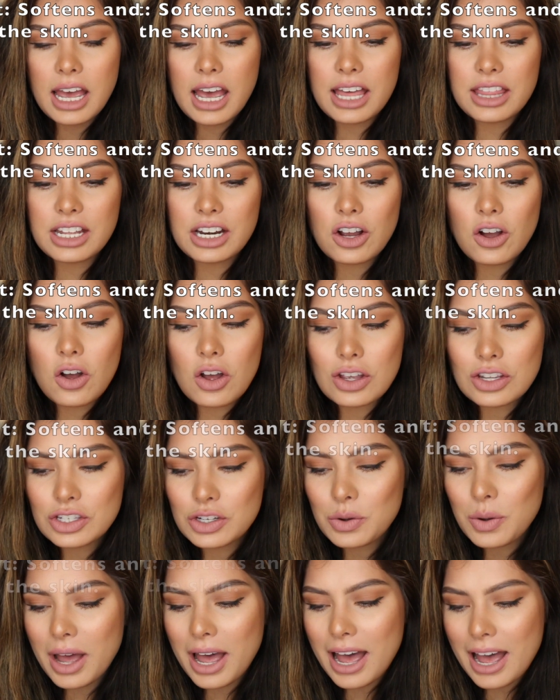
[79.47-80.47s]
And then it
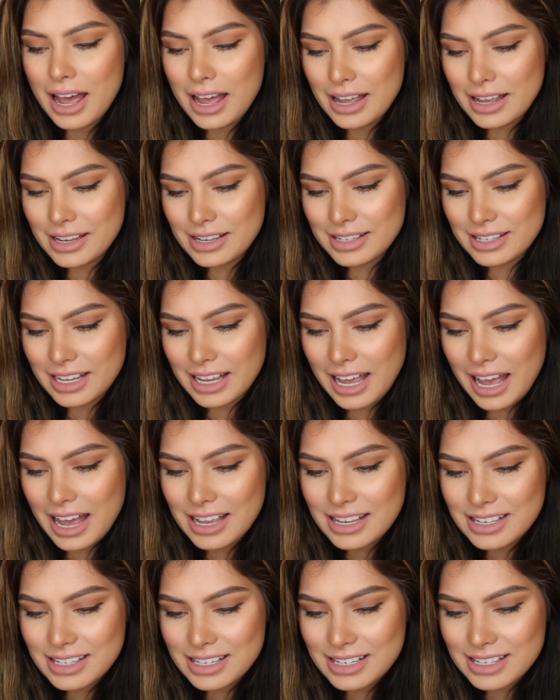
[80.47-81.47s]
also has
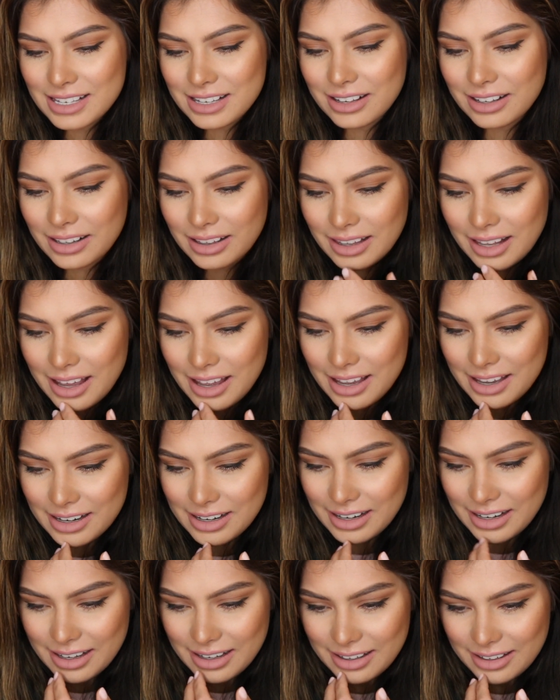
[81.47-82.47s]
this clay in
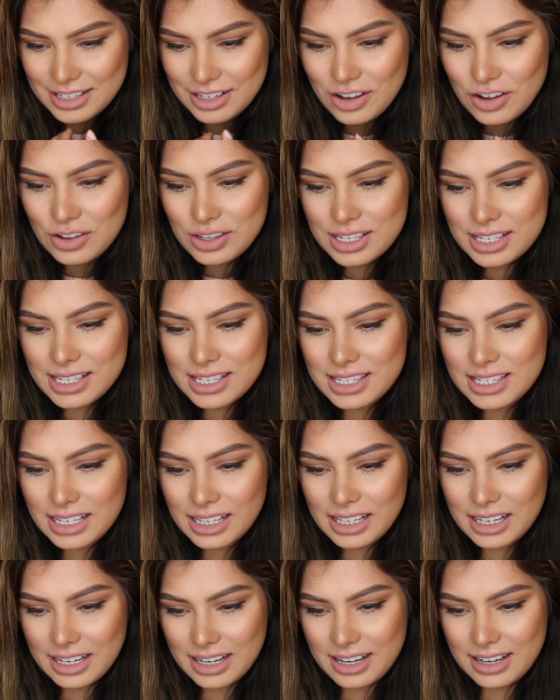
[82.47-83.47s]
it. It's called
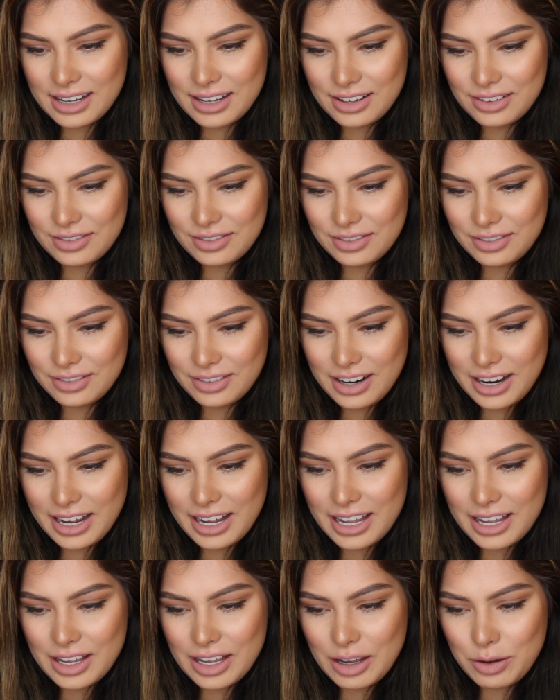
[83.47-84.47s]
silica,
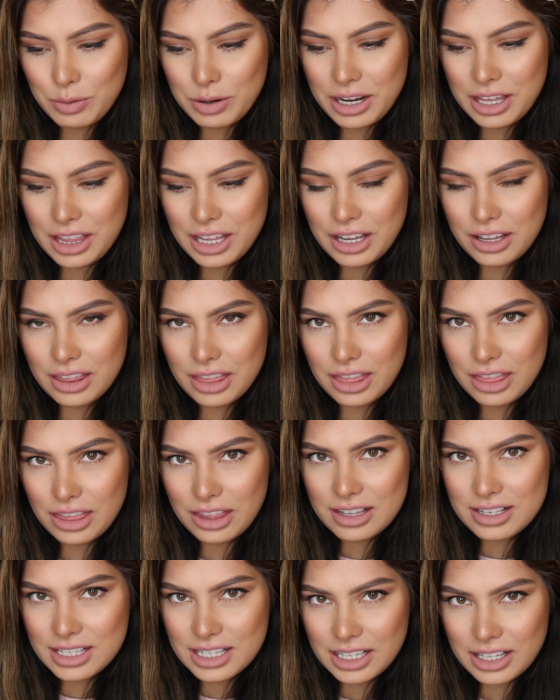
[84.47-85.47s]
right? And when I think of
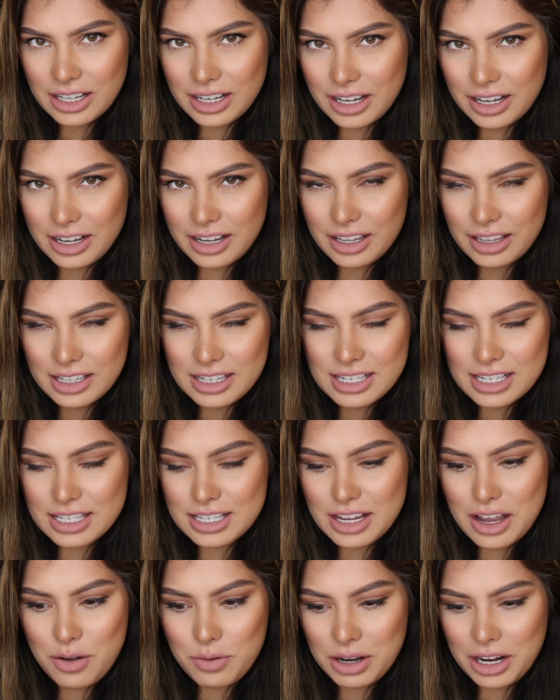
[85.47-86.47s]
silica, this is
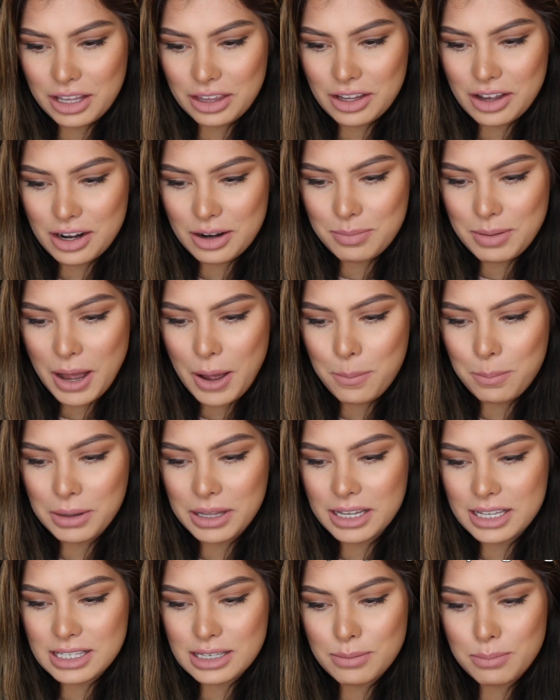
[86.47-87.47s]
not what I thought about, but
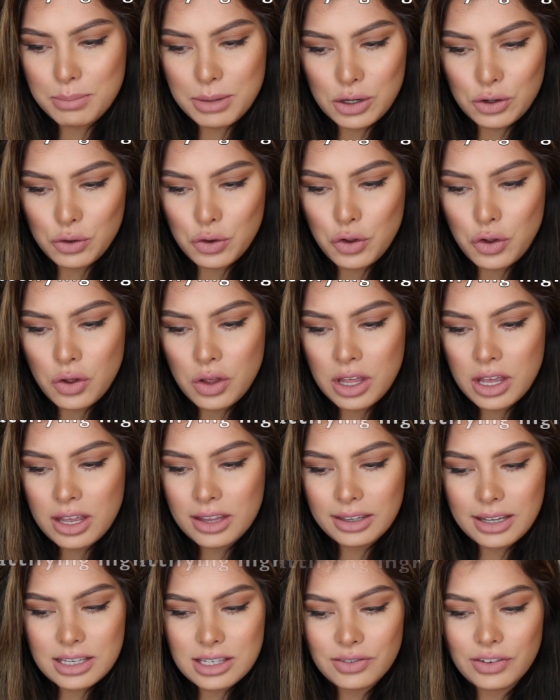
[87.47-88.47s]
it's a mineral
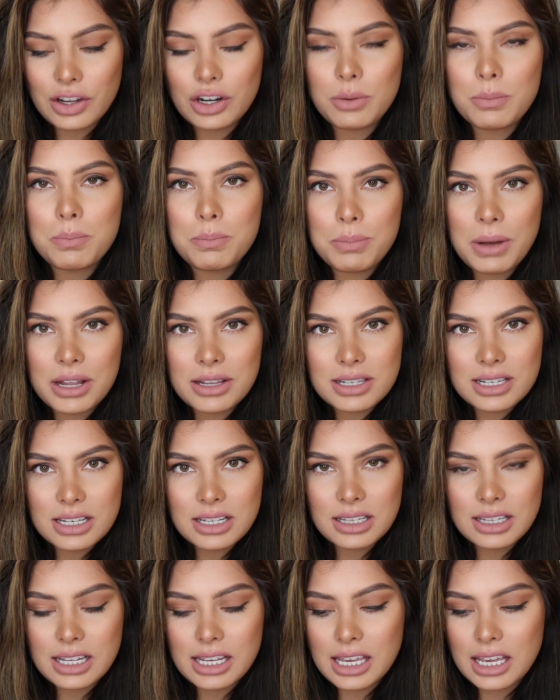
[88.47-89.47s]
that's found
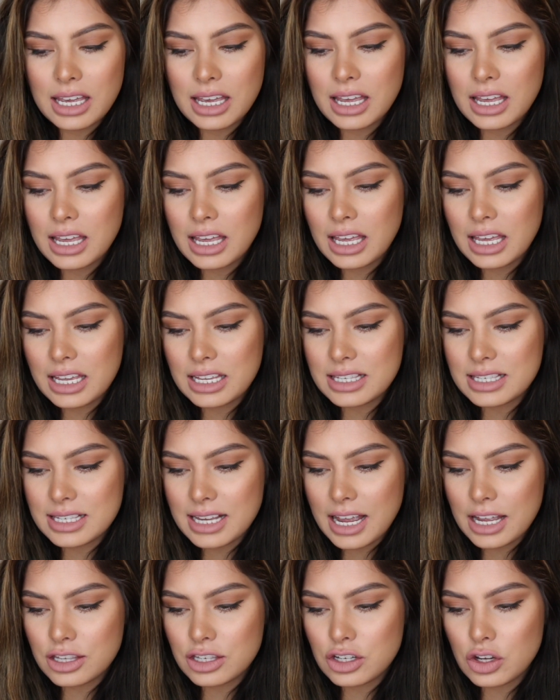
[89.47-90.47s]
abundantly in
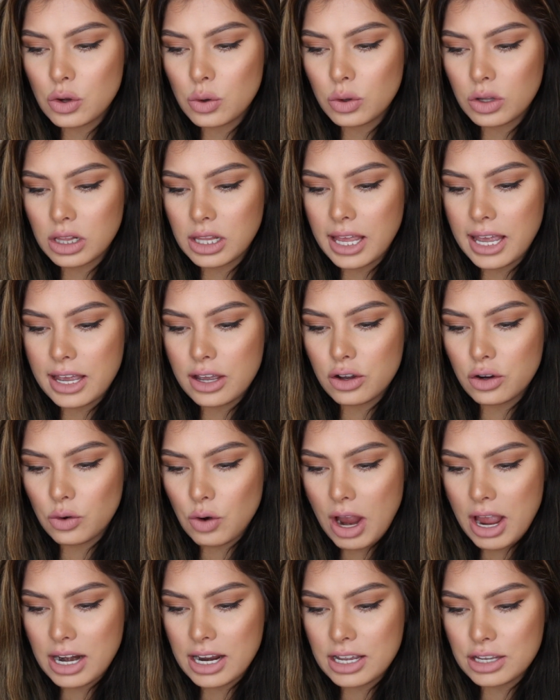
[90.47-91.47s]
sandstone, clay, and
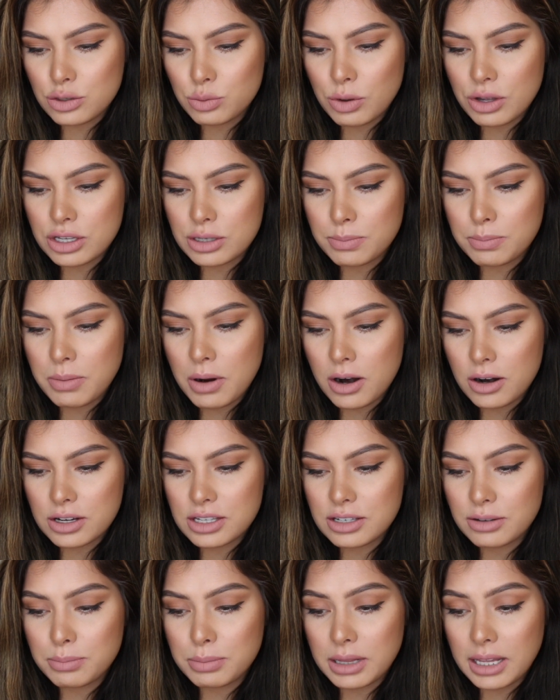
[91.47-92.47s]
granite, as well as
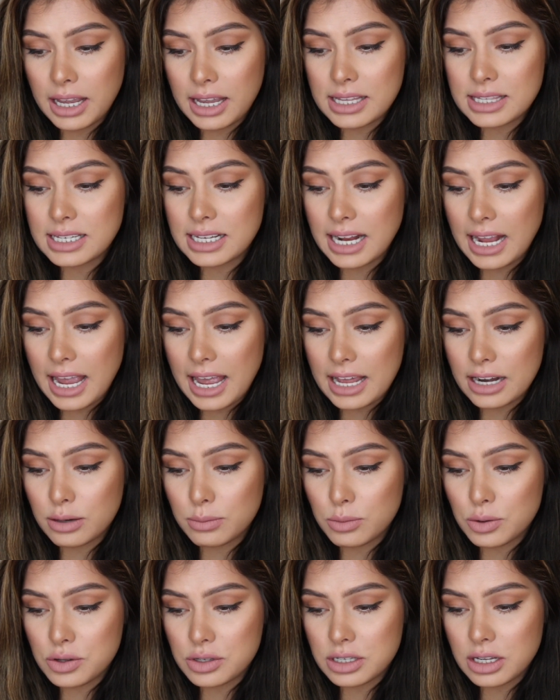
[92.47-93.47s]
parts of plants and
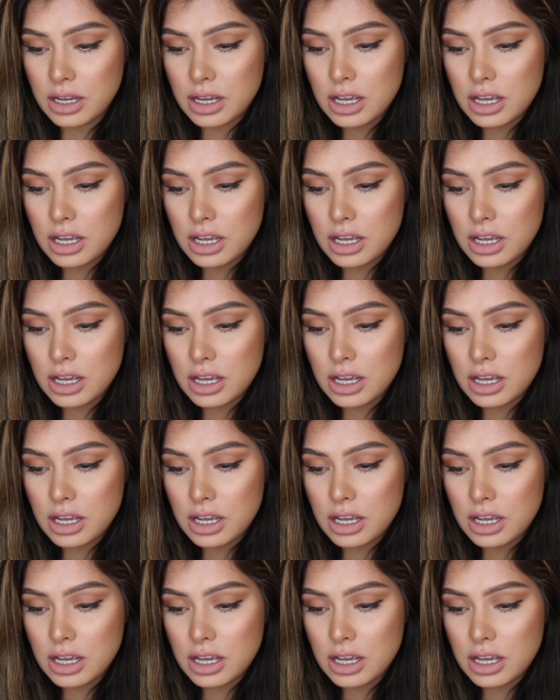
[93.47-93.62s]
animals.